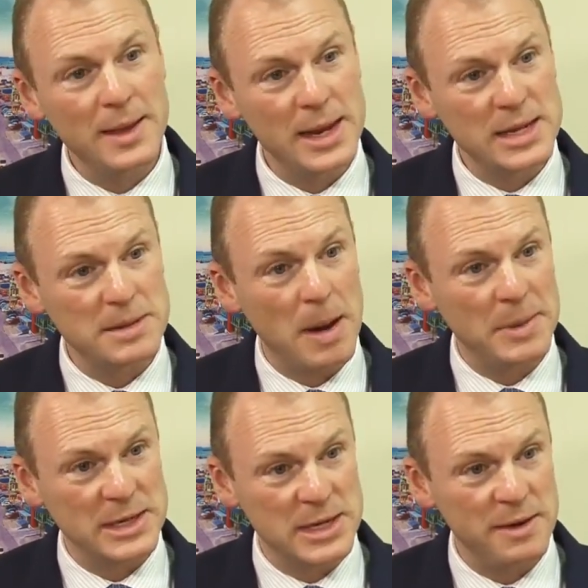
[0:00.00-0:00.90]
Then there's the
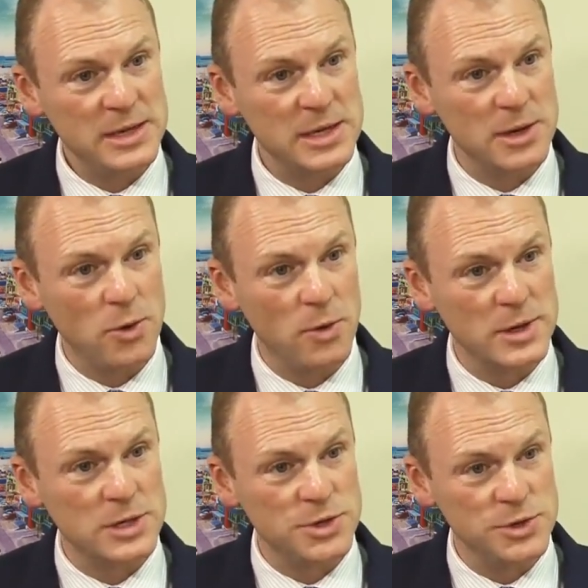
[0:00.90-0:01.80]
public service and the
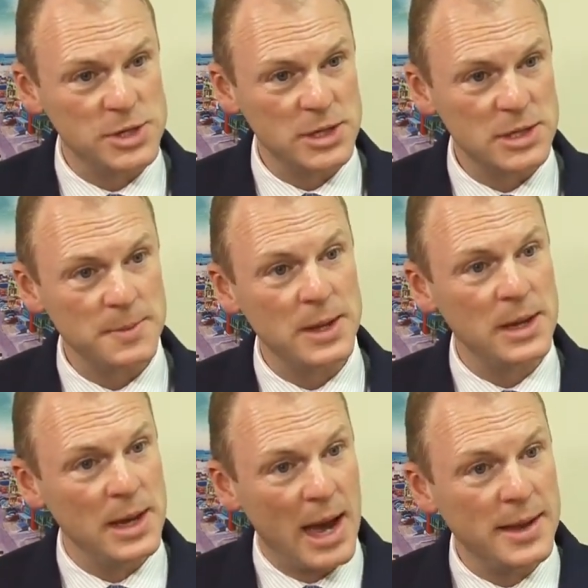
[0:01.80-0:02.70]
core institutions,
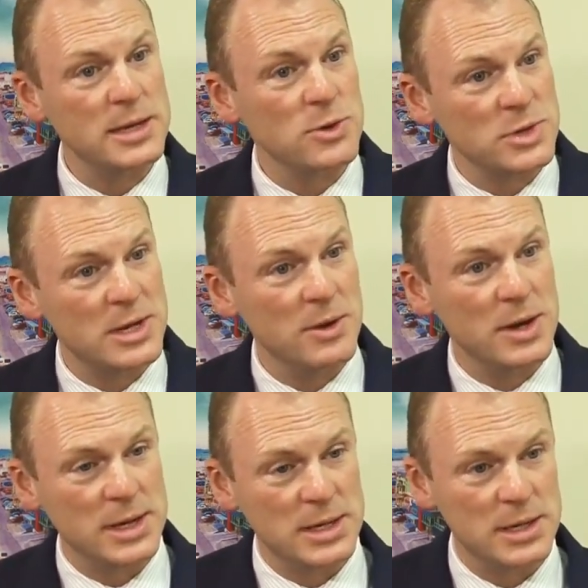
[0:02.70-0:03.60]
and there's also the
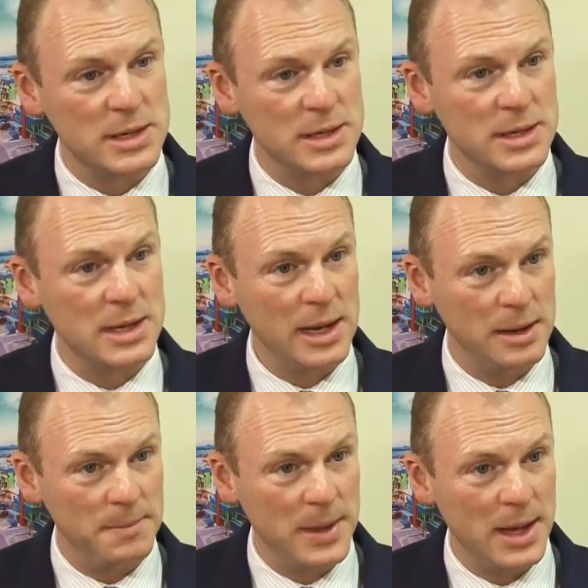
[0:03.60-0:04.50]
United
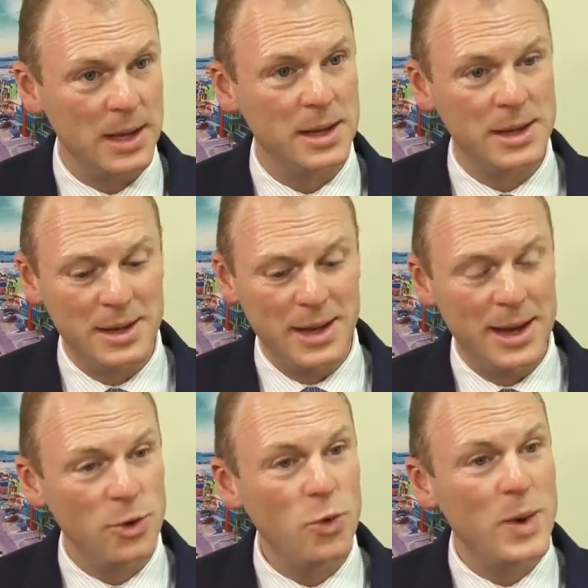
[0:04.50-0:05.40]
Kingdom.
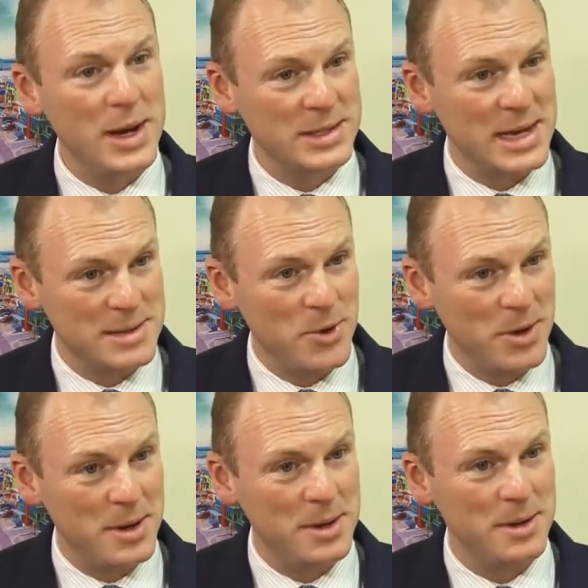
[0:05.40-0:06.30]
It all works as a
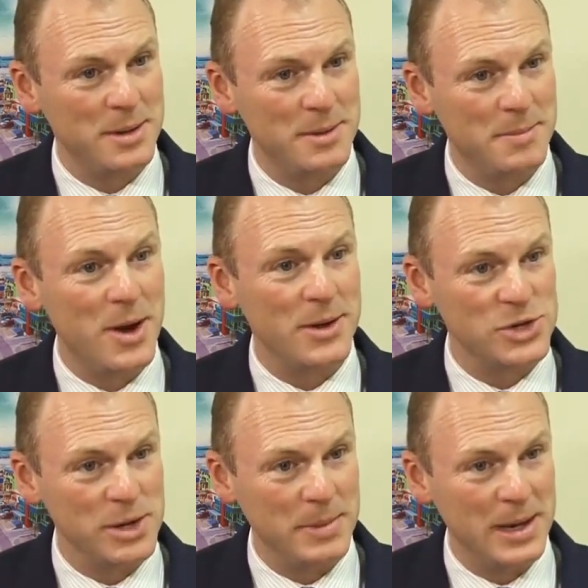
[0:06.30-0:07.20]
modern
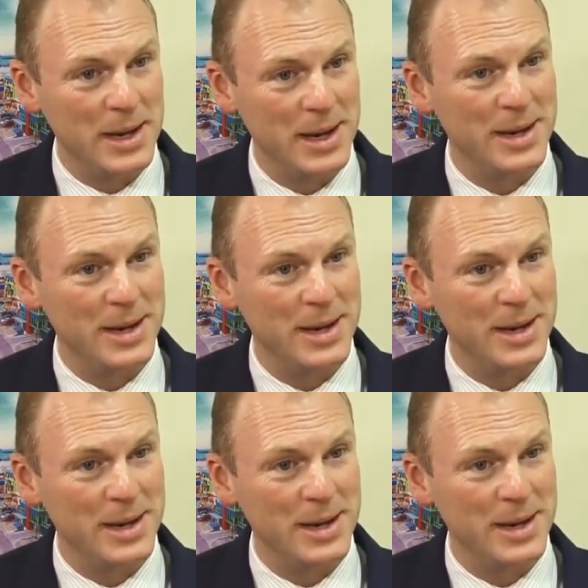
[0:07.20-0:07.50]
partnership, and